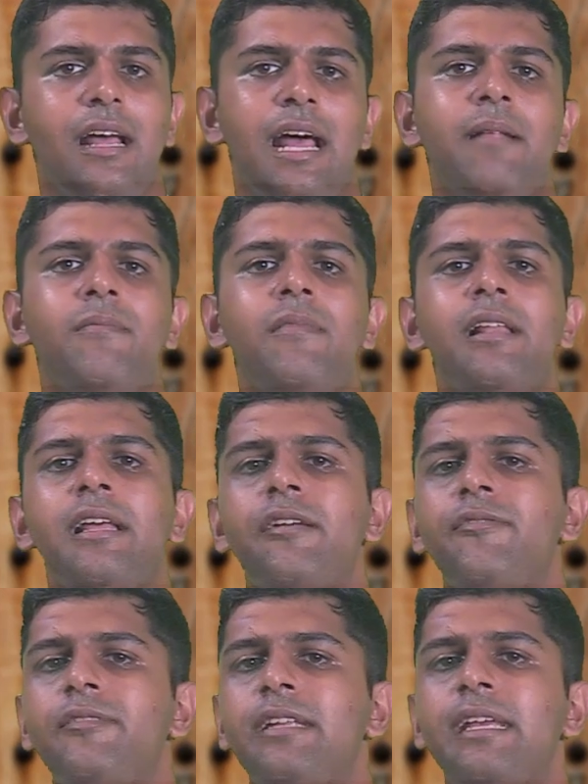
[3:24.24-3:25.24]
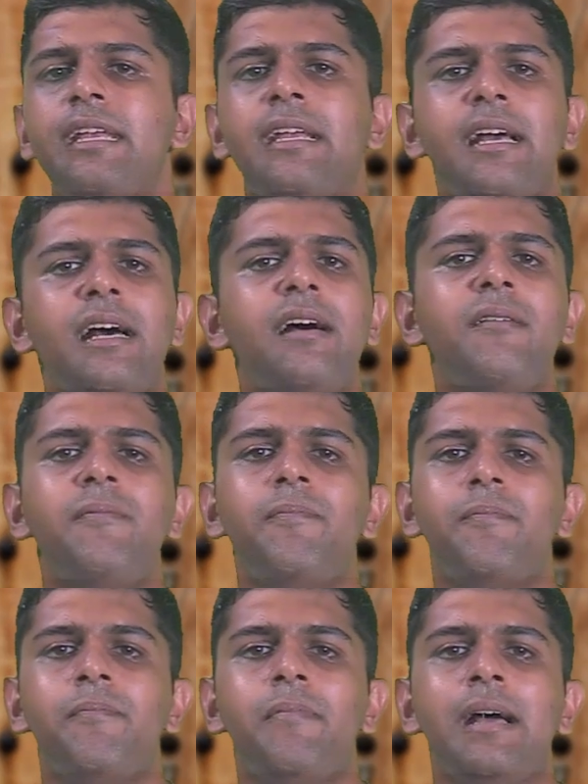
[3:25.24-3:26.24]
and lifting up
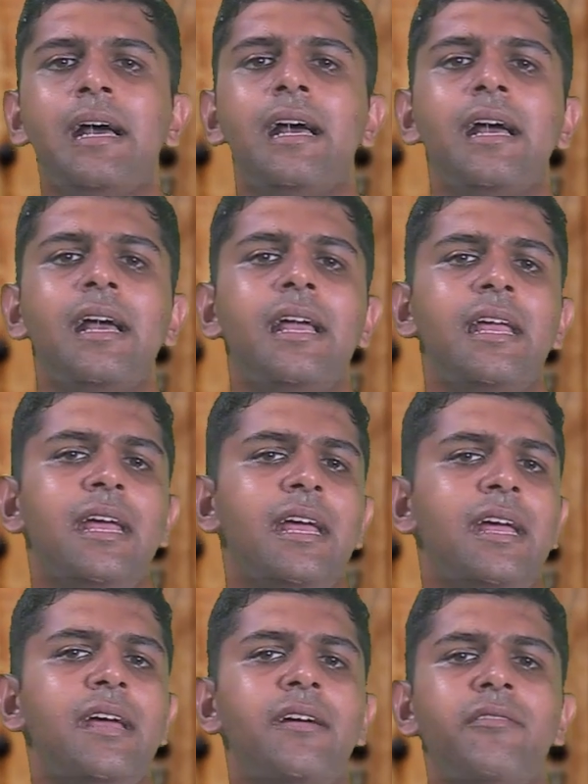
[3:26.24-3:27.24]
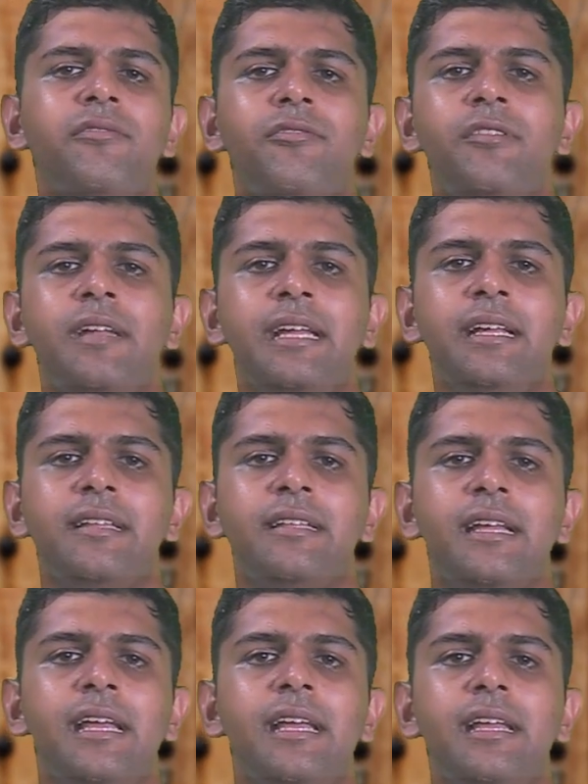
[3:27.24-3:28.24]
my
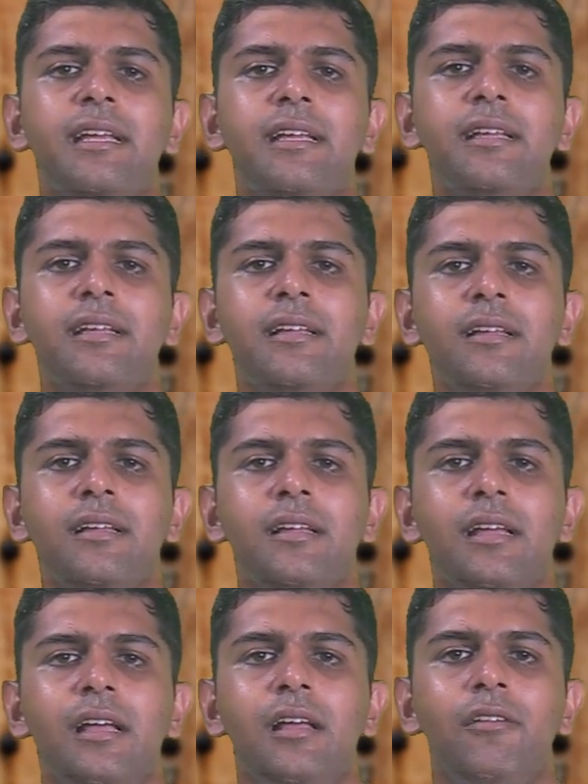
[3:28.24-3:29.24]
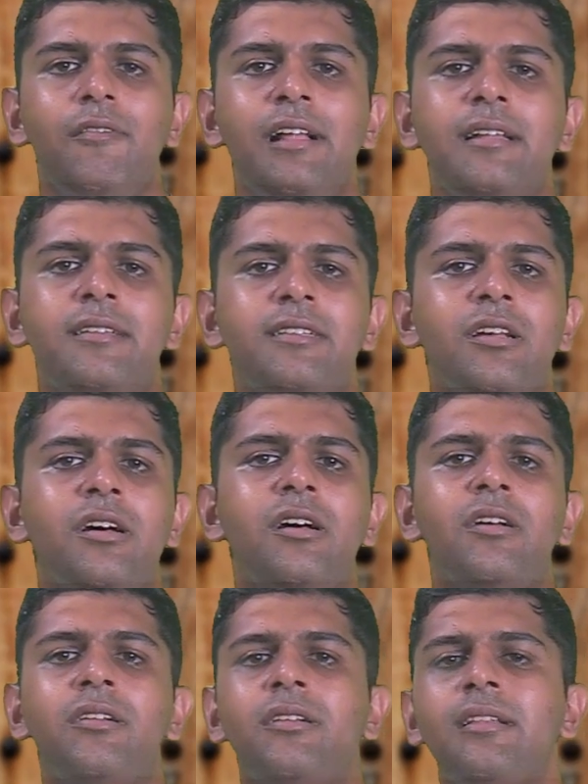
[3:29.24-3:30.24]
everything. Well, it's
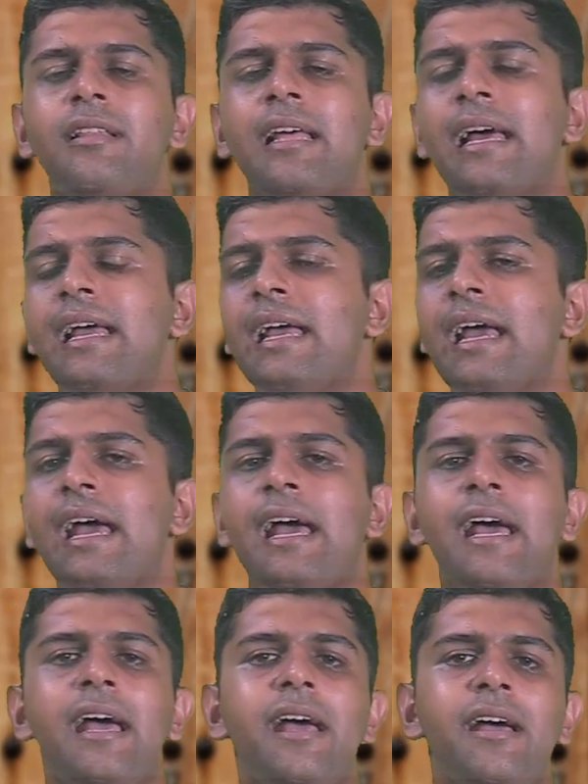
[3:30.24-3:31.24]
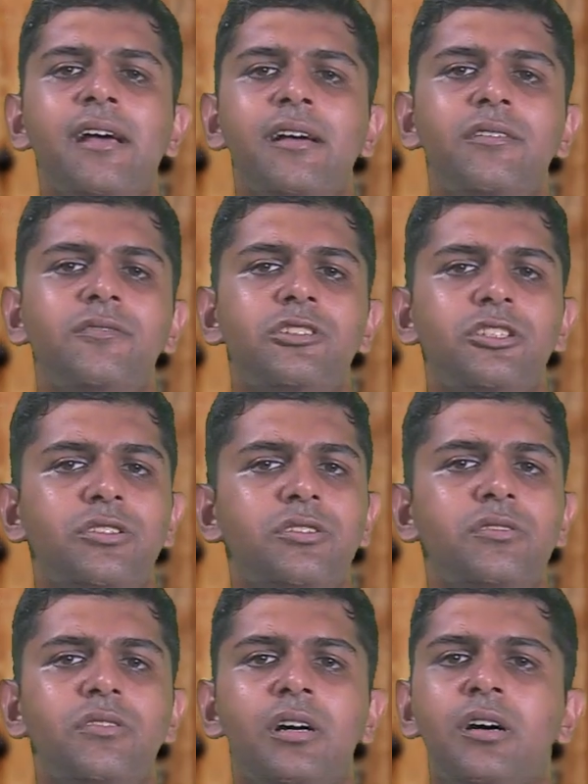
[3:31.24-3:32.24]
all I have
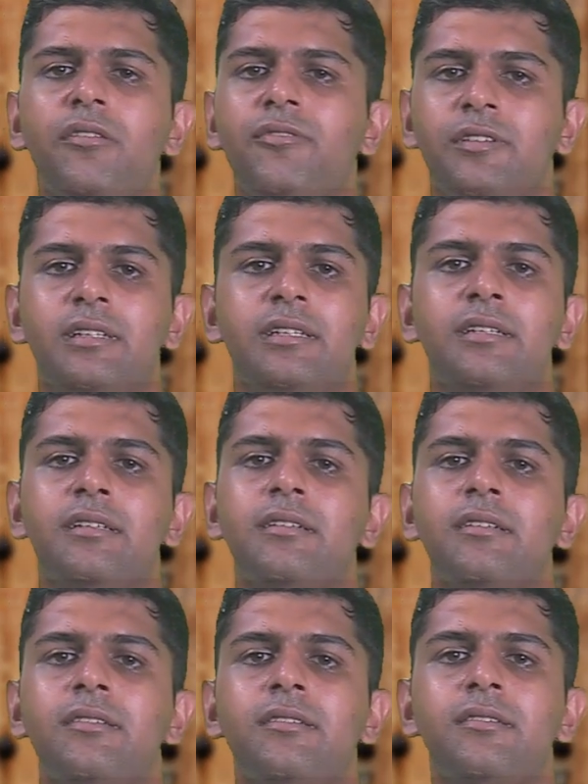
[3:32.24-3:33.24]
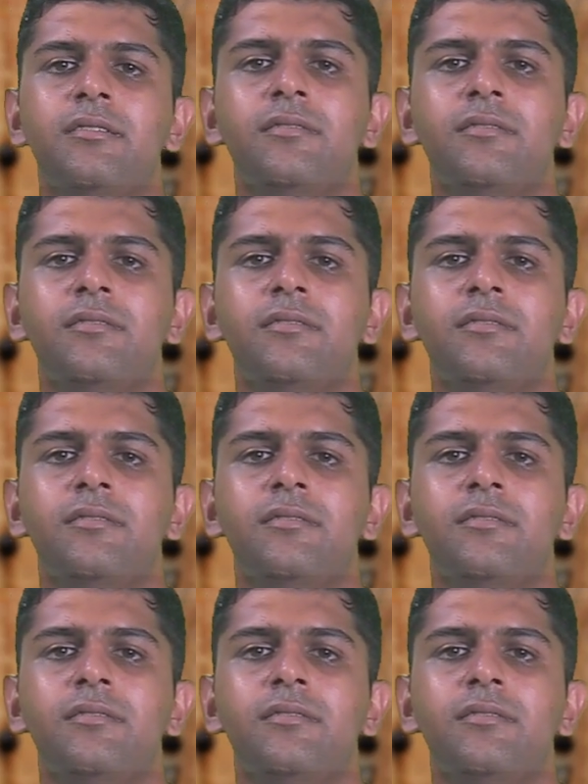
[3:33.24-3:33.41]
to offer,